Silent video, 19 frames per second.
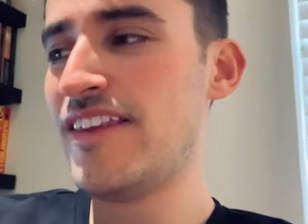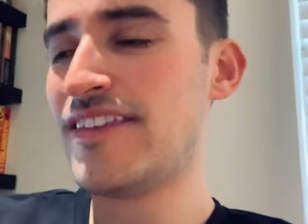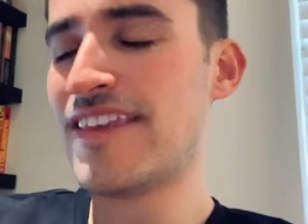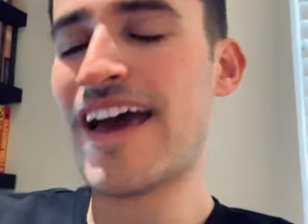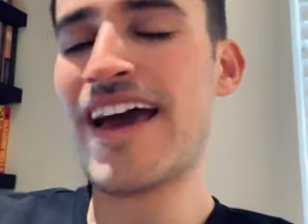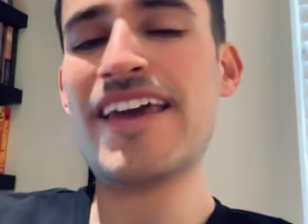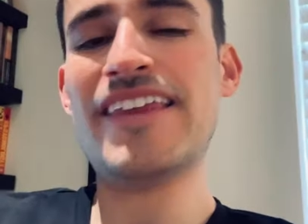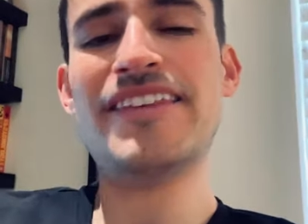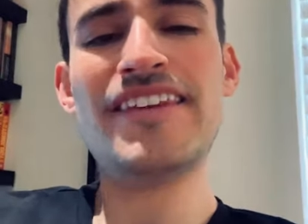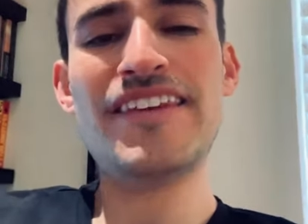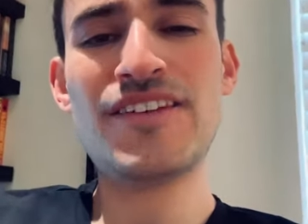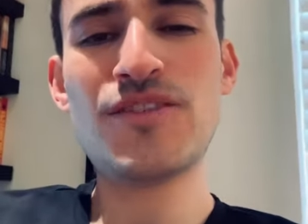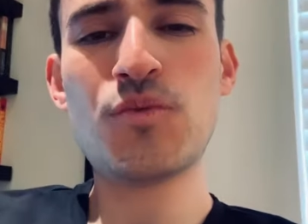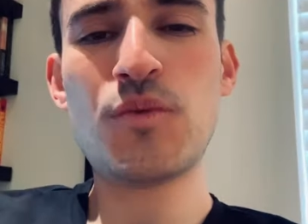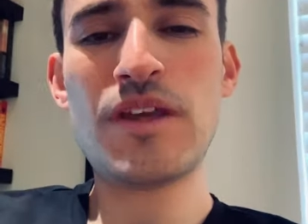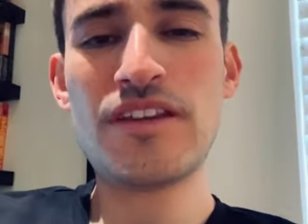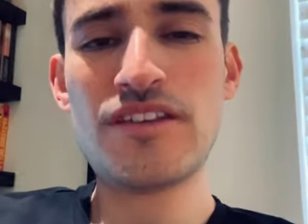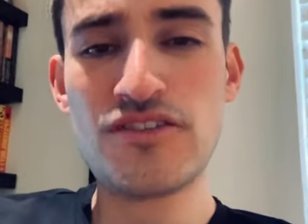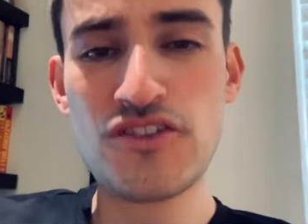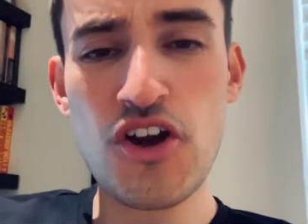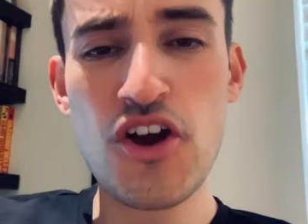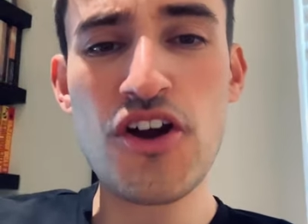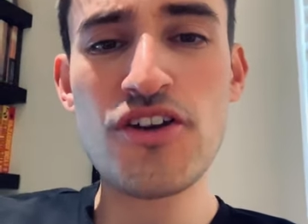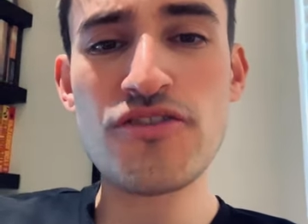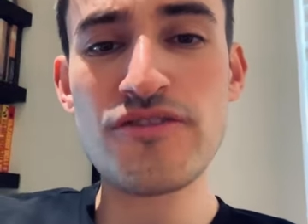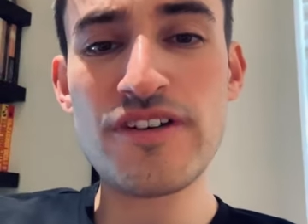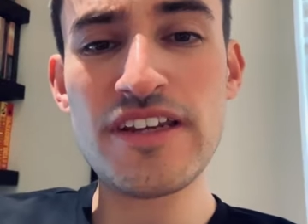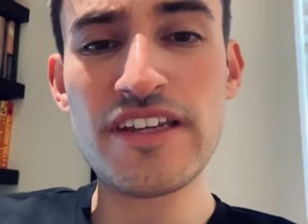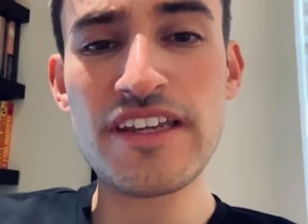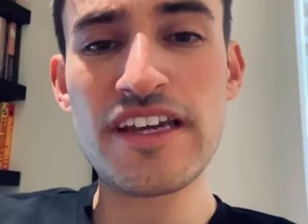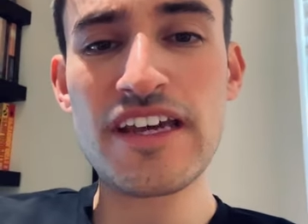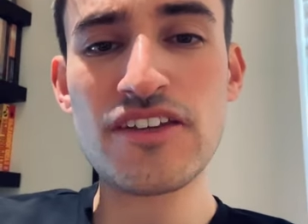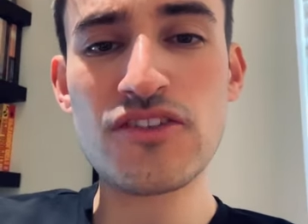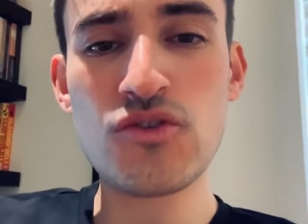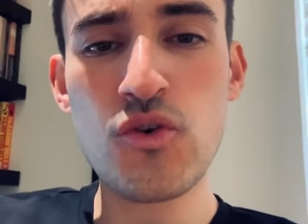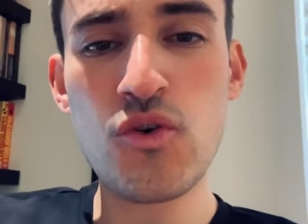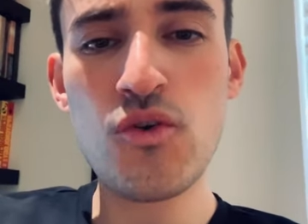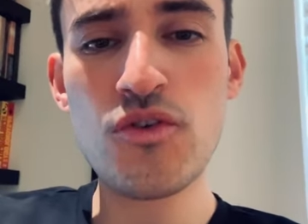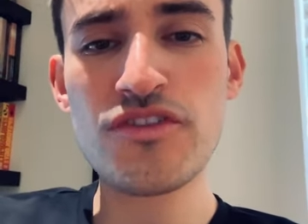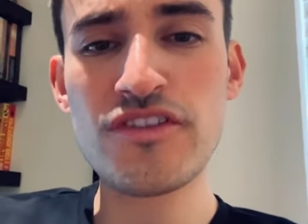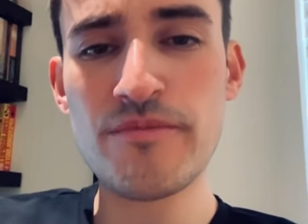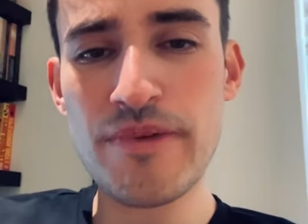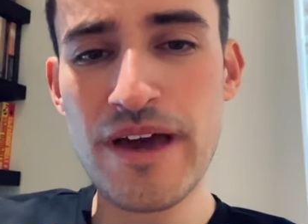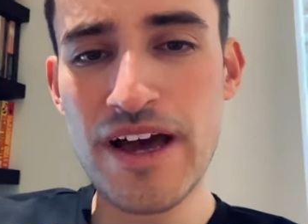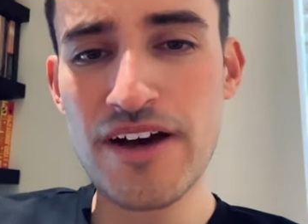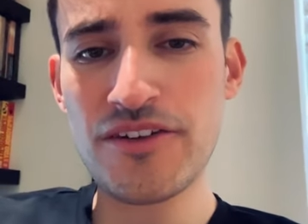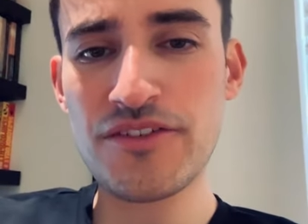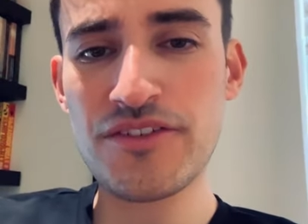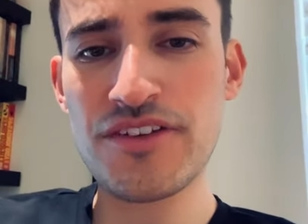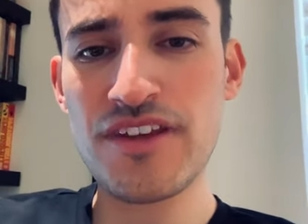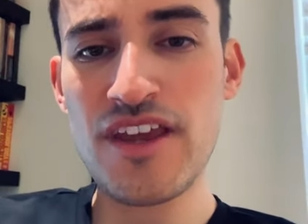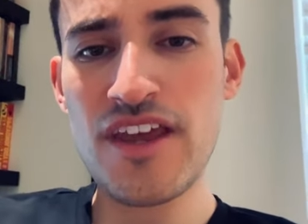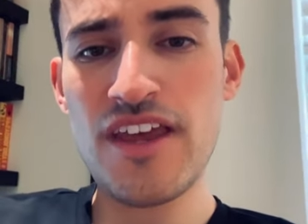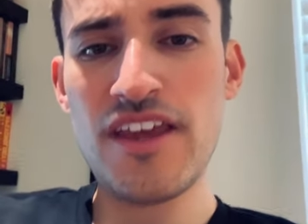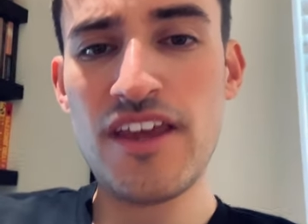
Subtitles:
that in this week's Torah reading it talks about